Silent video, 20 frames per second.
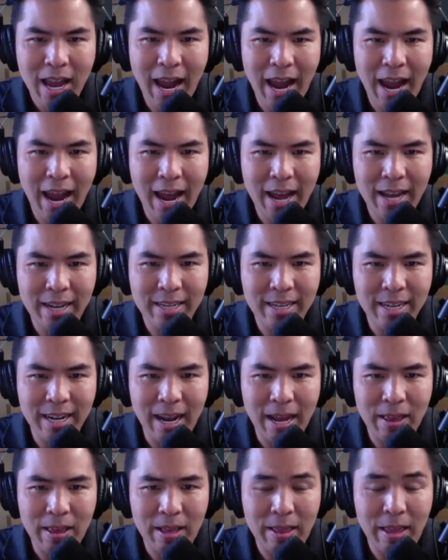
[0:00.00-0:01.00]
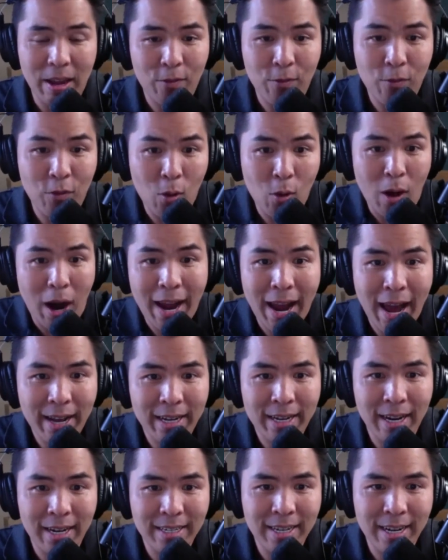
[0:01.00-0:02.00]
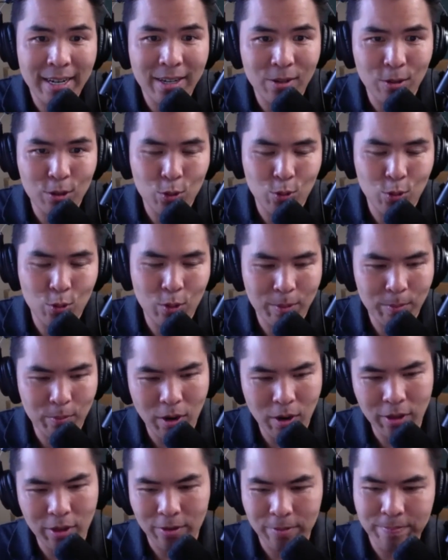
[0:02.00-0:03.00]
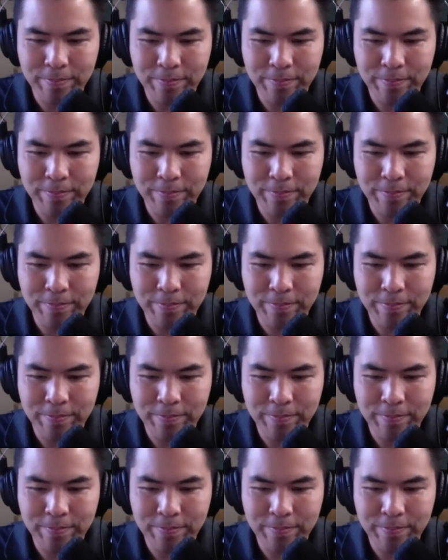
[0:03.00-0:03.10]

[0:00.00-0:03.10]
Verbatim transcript: and therefore I had an identical twin brother.